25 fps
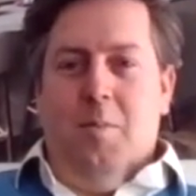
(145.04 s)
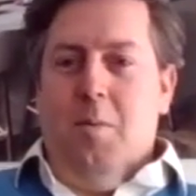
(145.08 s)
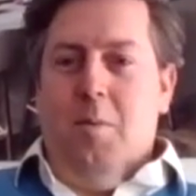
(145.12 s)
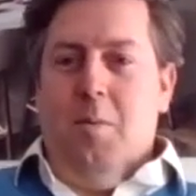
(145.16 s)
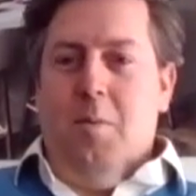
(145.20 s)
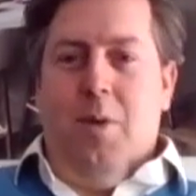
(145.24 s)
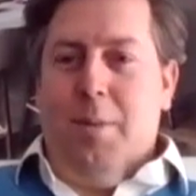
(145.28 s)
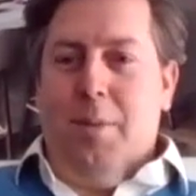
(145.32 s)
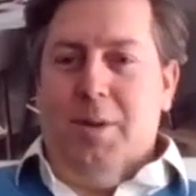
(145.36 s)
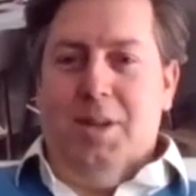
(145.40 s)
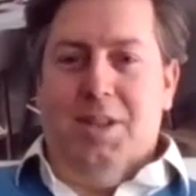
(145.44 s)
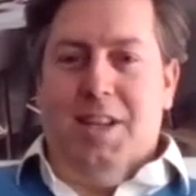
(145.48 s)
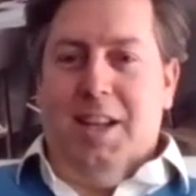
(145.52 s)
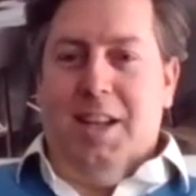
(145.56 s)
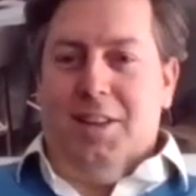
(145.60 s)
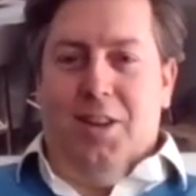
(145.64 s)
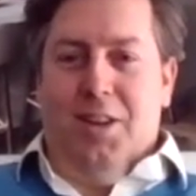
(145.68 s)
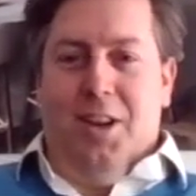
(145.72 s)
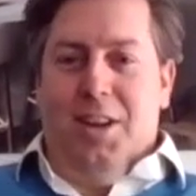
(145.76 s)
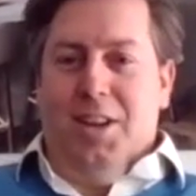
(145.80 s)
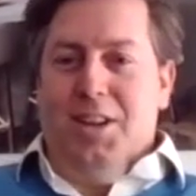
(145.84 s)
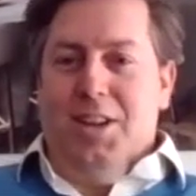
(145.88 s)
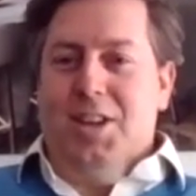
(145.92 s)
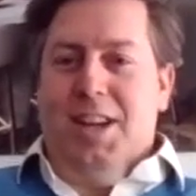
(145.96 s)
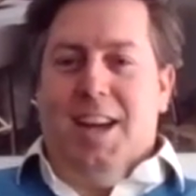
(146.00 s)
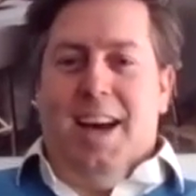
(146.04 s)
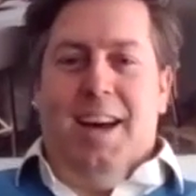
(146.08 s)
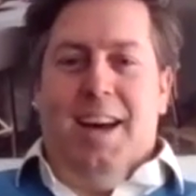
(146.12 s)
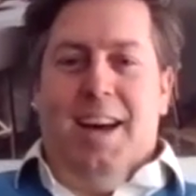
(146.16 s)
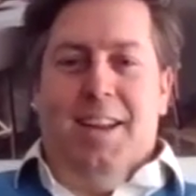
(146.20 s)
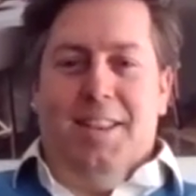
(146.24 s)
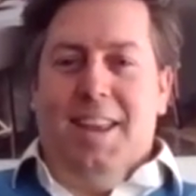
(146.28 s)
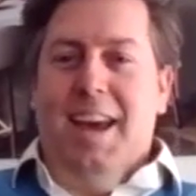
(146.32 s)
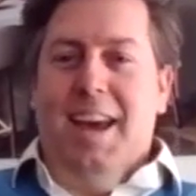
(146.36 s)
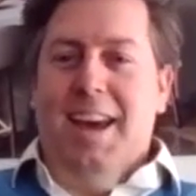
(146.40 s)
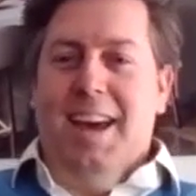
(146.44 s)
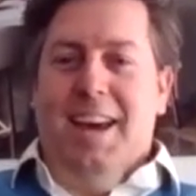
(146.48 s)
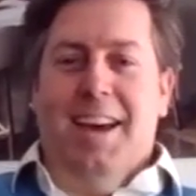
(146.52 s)
rubbish technology
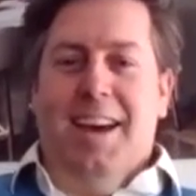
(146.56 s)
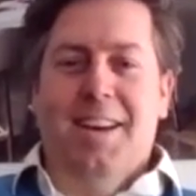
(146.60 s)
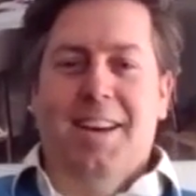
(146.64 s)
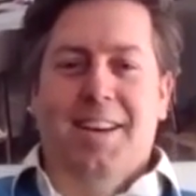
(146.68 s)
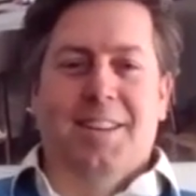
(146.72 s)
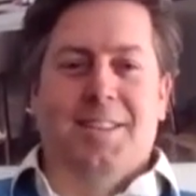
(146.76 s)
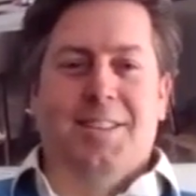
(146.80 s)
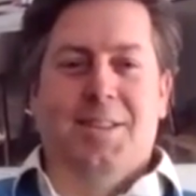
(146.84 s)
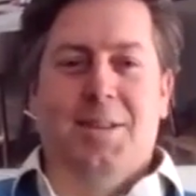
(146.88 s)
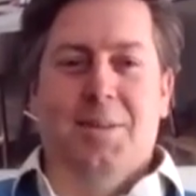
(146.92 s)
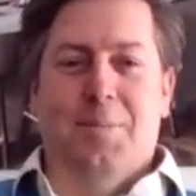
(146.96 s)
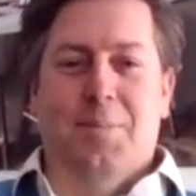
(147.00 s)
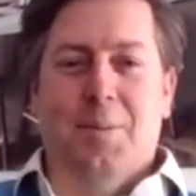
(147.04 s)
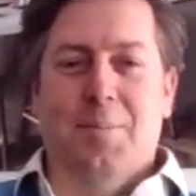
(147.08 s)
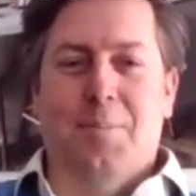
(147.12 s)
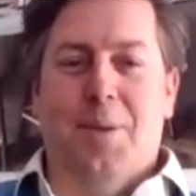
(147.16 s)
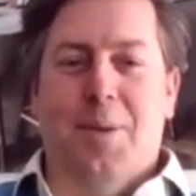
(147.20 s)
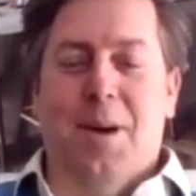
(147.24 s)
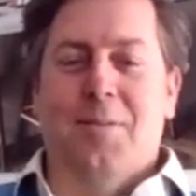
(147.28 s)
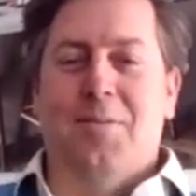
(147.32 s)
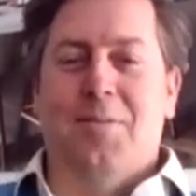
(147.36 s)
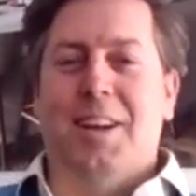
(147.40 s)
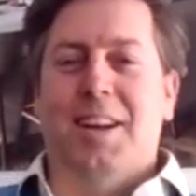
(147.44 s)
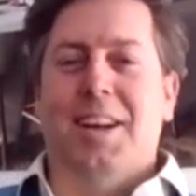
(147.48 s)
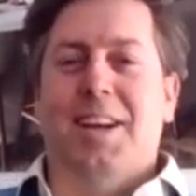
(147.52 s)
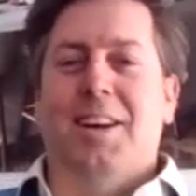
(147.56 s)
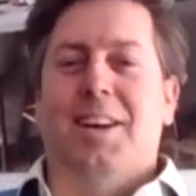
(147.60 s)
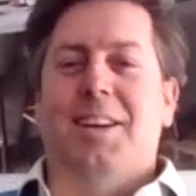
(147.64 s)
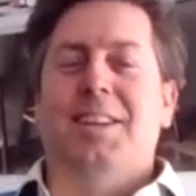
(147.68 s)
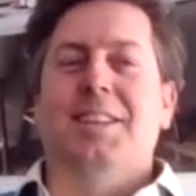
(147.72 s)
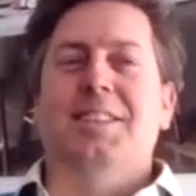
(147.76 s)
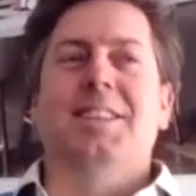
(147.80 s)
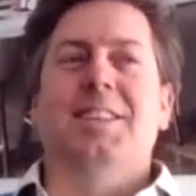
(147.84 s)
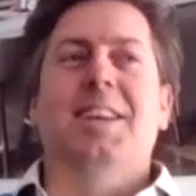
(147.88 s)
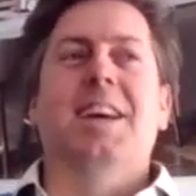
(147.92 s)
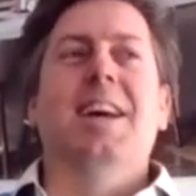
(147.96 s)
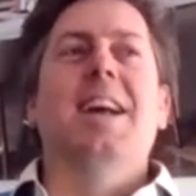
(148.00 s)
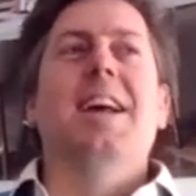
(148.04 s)
out there, to be perfectly
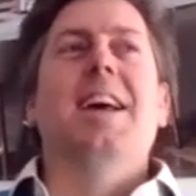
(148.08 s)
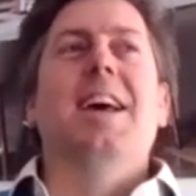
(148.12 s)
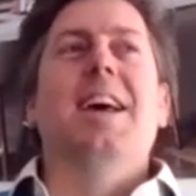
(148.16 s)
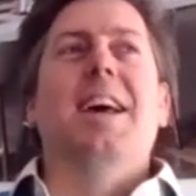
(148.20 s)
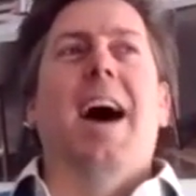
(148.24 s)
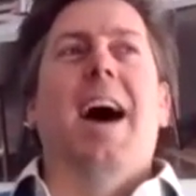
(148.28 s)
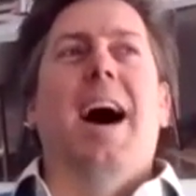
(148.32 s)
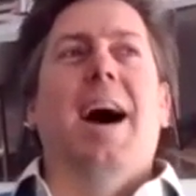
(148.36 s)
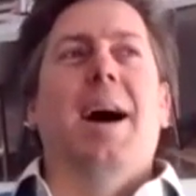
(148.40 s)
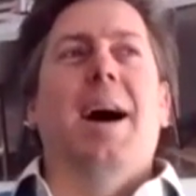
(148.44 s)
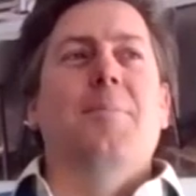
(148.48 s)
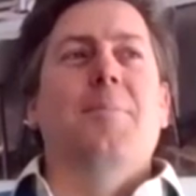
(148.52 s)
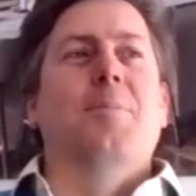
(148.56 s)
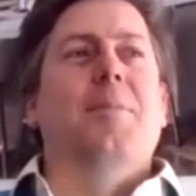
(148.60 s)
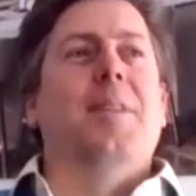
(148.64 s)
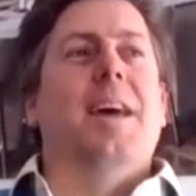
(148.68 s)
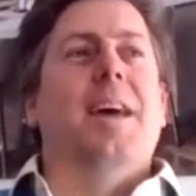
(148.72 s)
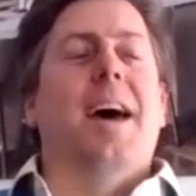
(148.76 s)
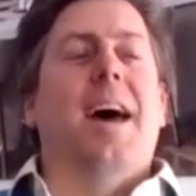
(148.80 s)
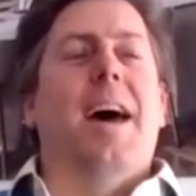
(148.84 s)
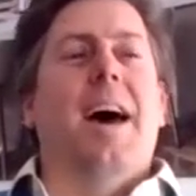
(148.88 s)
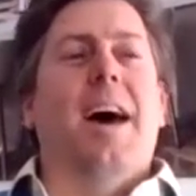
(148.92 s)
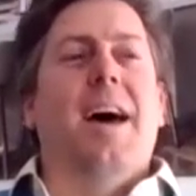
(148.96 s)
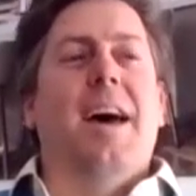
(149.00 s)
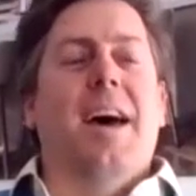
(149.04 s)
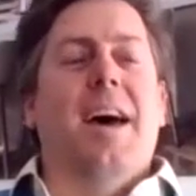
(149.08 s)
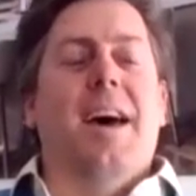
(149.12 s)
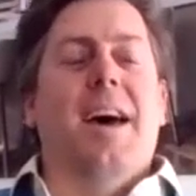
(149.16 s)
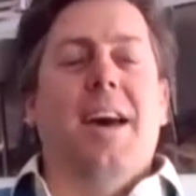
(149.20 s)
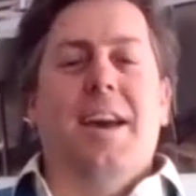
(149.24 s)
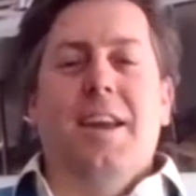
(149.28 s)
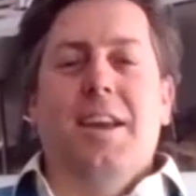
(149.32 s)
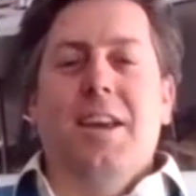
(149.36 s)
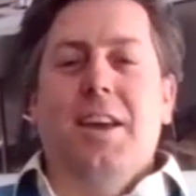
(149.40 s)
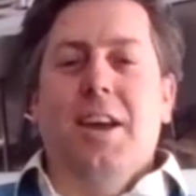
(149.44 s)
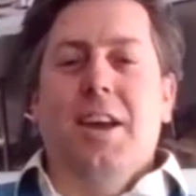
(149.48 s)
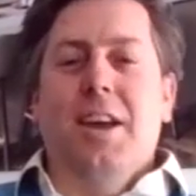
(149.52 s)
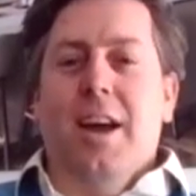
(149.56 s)
honest.
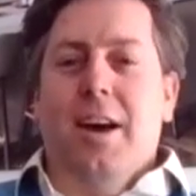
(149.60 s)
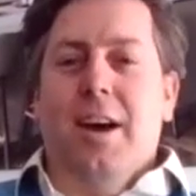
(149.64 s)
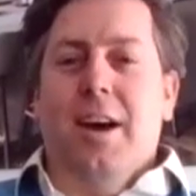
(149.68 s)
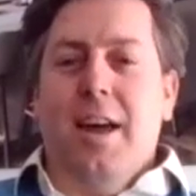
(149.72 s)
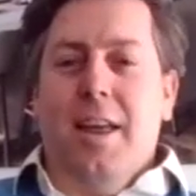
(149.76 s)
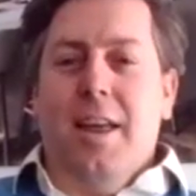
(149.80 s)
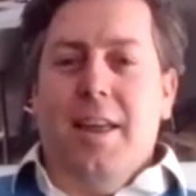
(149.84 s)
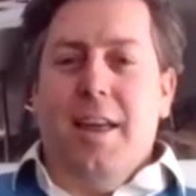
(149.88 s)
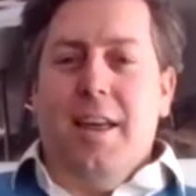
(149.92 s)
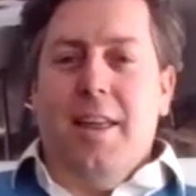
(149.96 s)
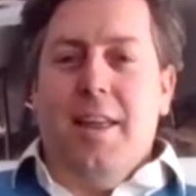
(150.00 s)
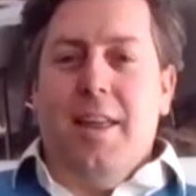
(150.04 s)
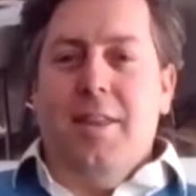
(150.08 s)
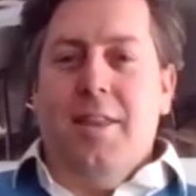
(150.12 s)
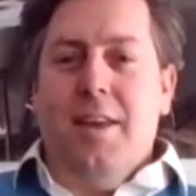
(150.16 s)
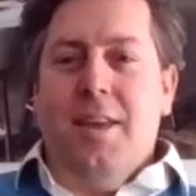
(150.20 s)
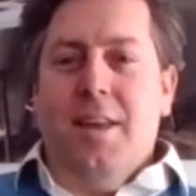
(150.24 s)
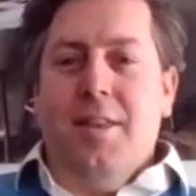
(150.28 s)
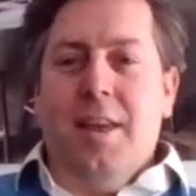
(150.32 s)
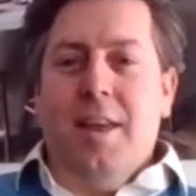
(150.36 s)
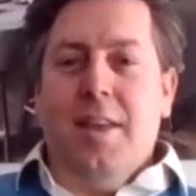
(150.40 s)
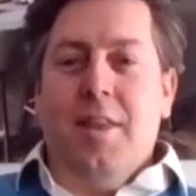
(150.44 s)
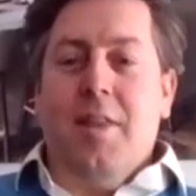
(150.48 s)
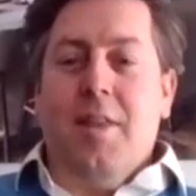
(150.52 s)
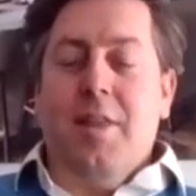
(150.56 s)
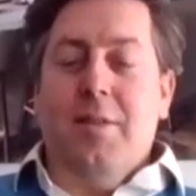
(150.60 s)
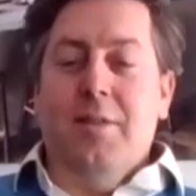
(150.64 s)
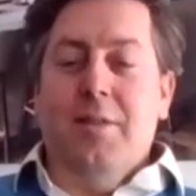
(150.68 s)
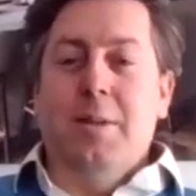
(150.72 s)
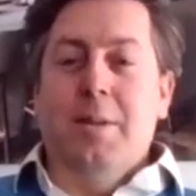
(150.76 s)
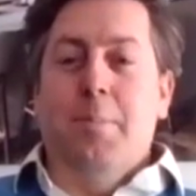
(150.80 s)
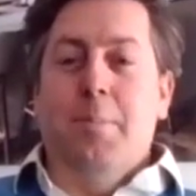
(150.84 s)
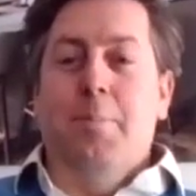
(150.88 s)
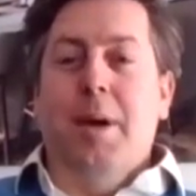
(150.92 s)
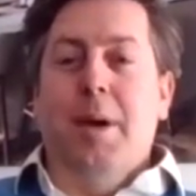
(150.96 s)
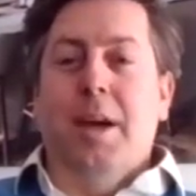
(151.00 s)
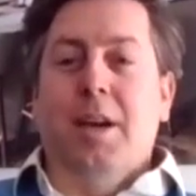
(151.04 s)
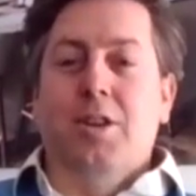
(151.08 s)
You know, there is
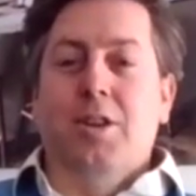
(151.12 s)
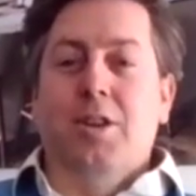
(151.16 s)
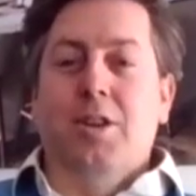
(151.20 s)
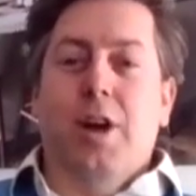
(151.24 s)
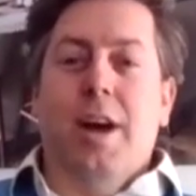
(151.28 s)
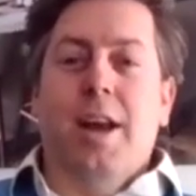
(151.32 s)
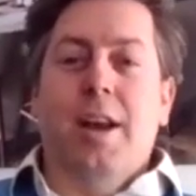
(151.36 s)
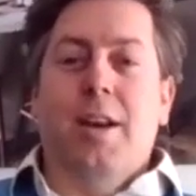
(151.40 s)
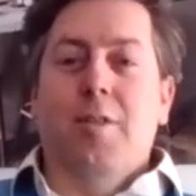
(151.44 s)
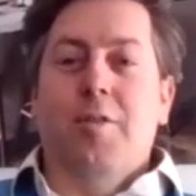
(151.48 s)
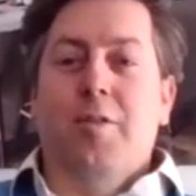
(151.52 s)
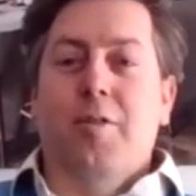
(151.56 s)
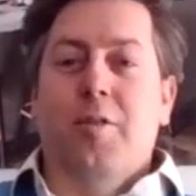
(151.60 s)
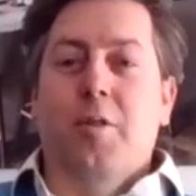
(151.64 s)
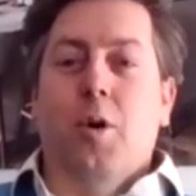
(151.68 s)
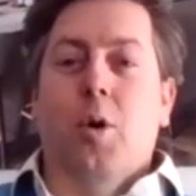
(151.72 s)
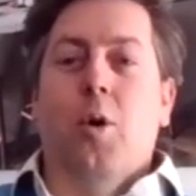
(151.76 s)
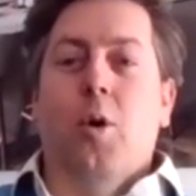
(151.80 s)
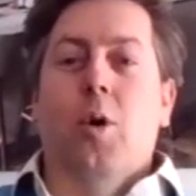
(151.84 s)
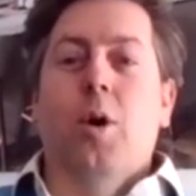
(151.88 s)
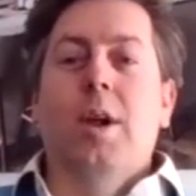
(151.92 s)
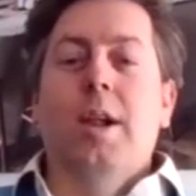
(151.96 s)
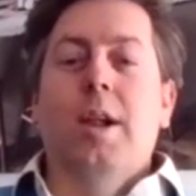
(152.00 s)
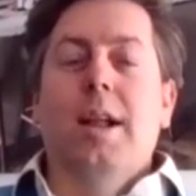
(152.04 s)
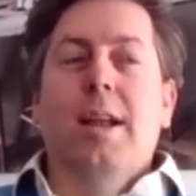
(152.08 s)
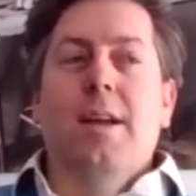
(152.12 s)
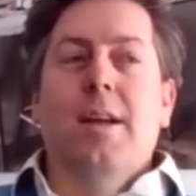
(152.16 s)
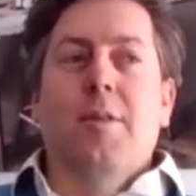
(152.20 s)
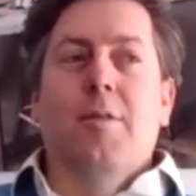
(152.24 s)
a big trend for